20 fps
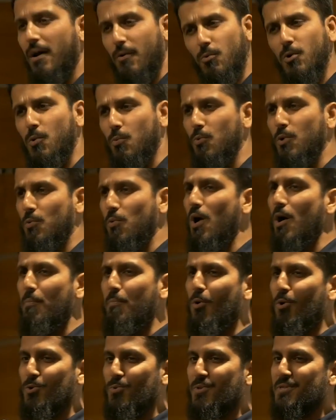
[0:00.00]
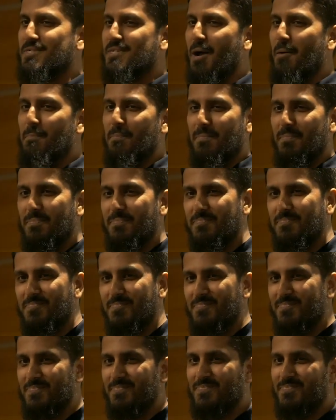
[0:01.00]
We were born with some,
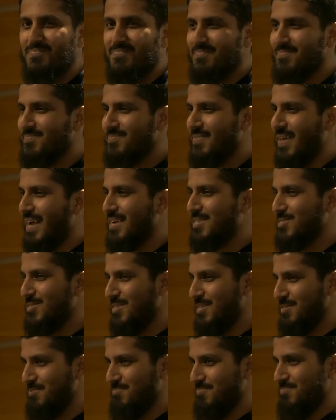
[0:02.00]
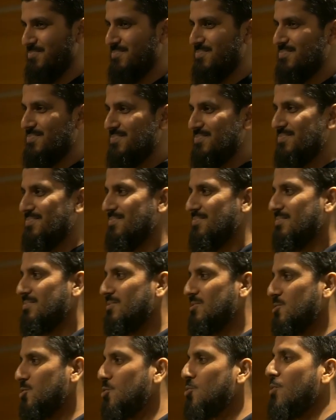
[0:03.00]
actually.
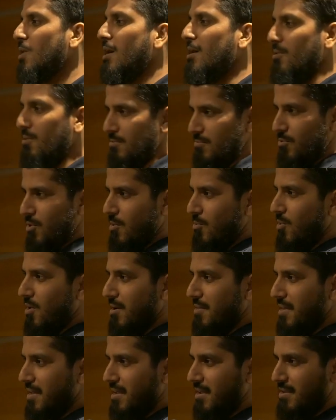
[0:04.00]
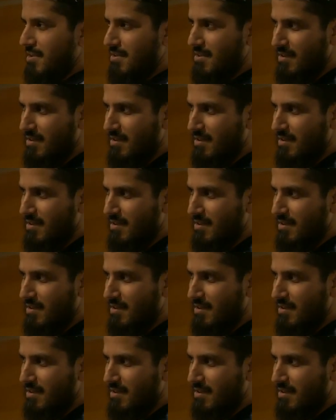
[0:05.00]
Two, what are they?